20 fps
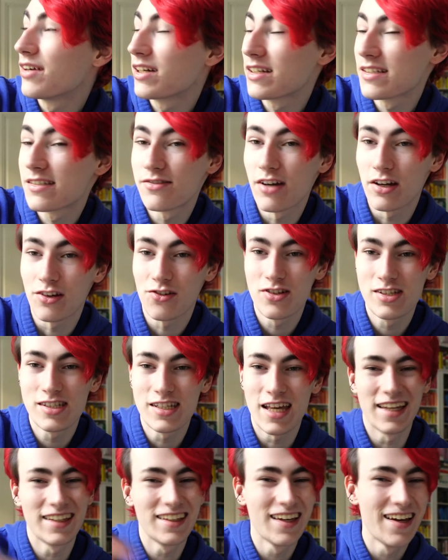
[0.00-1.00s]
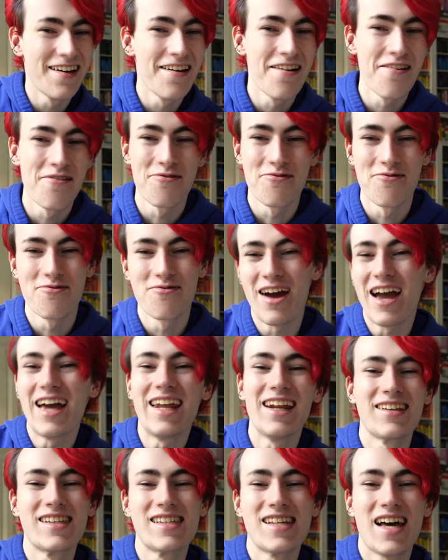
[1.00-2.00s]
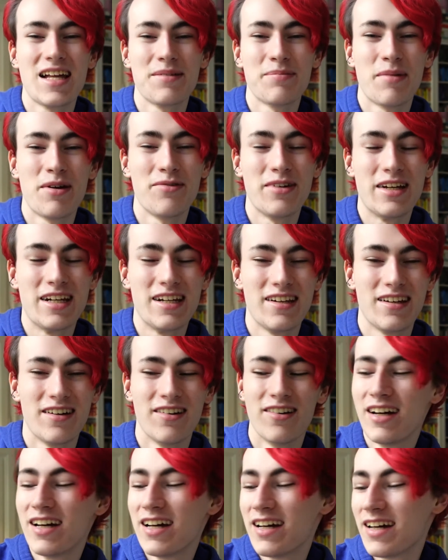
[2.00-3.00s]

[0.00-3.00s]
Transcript: construction site right outside my window.